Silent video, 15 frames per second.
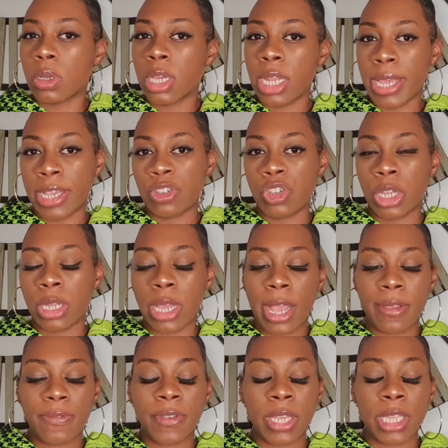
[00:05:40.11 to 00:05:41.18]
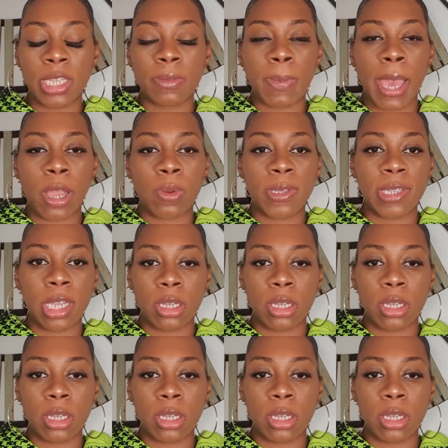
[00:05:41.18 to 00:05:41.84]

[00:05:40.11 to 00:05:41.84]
collection I think this bag was in,